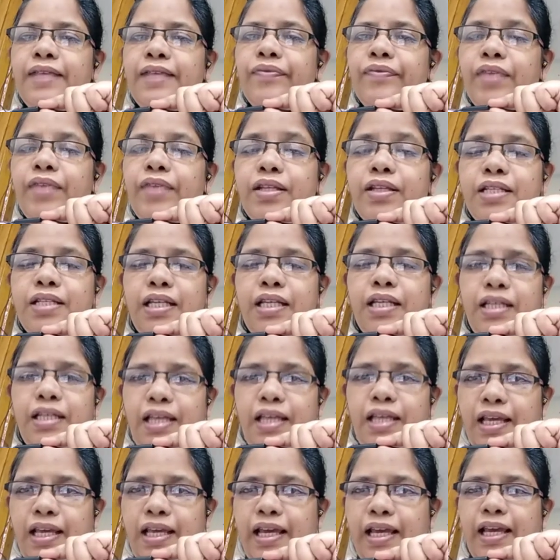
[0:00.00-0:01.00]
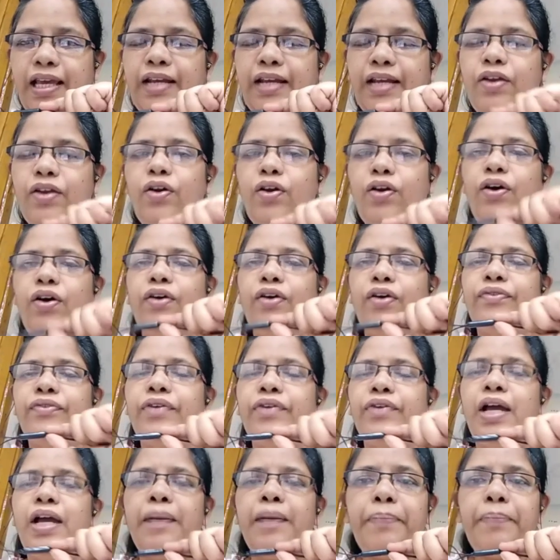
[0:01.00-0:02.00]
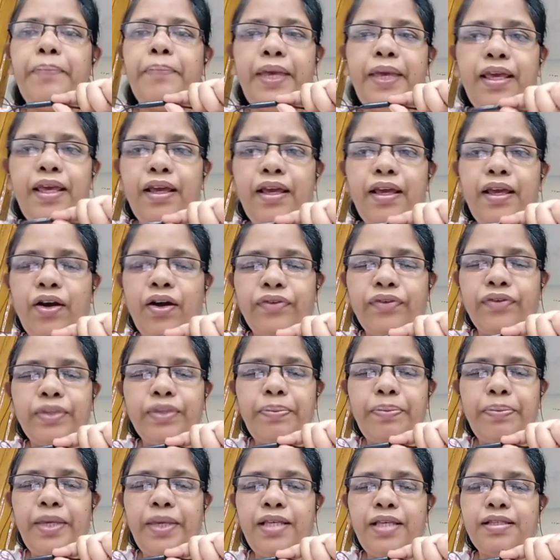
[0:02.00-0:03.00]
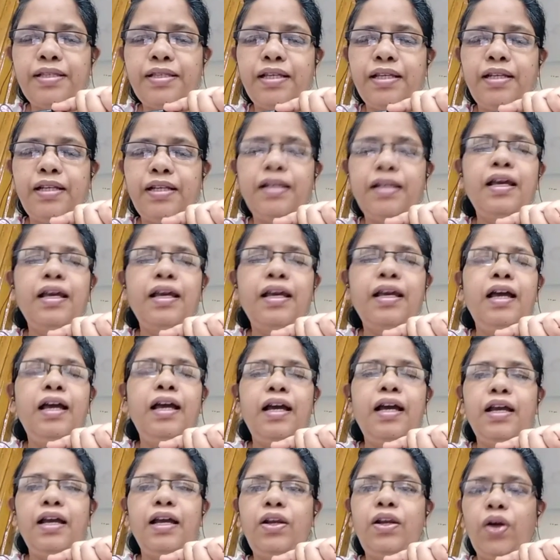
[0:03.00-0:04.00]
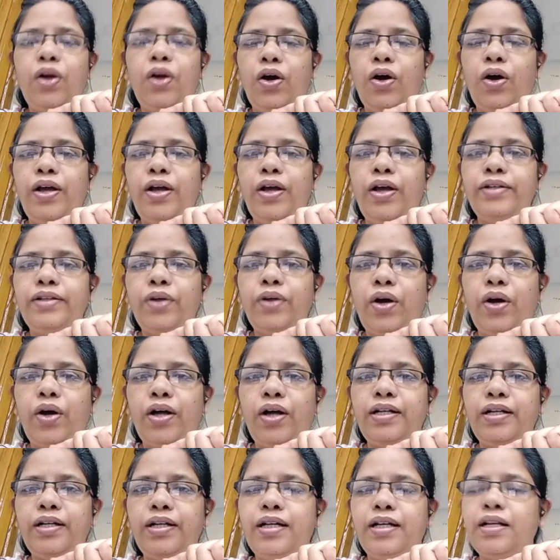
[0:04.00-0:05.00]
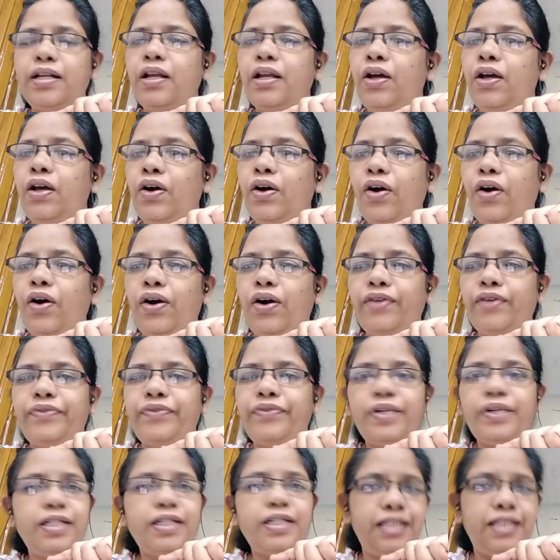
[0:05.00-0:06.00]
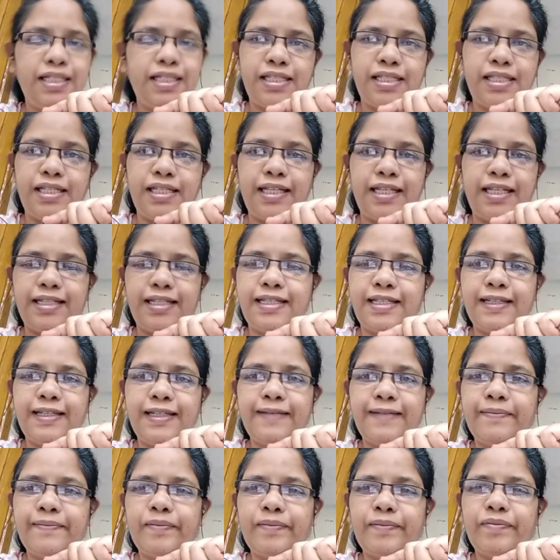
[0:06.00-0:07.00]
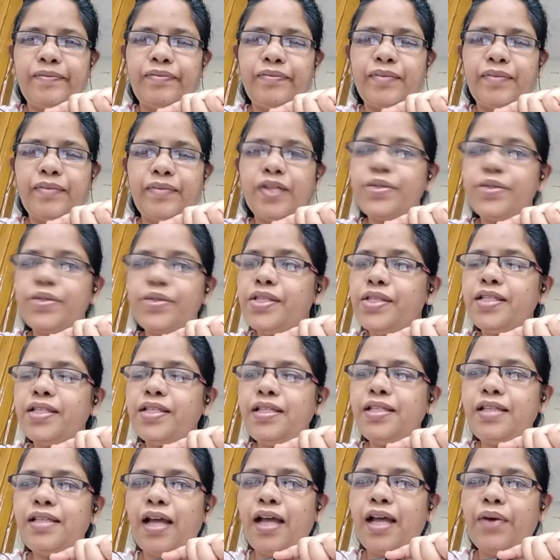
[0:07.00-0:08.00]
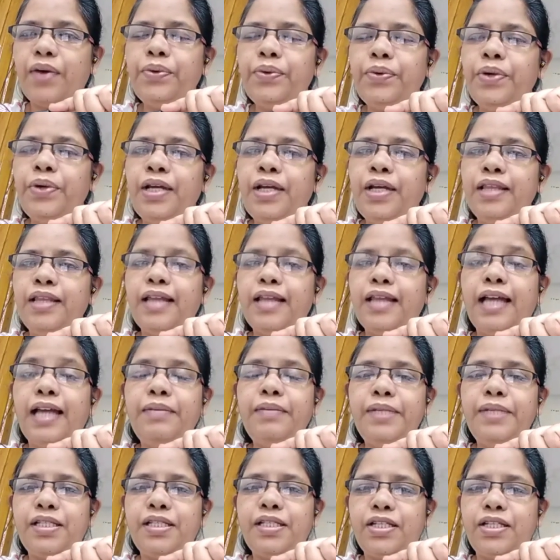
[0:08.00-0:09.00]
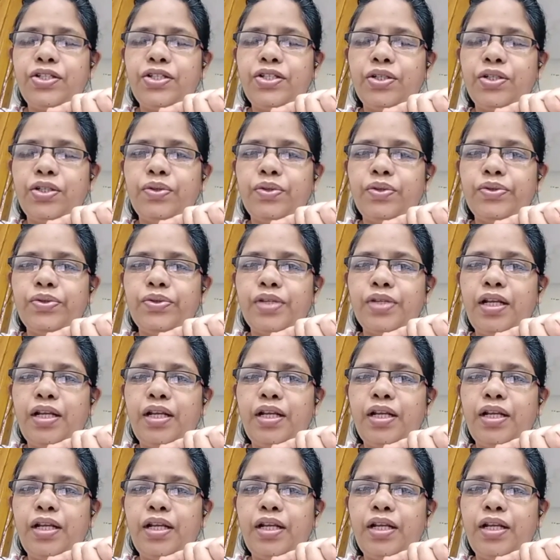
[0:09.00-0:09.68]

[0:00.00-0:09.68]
They take care of the peace and law and order of a district. So this is how the administration goes on.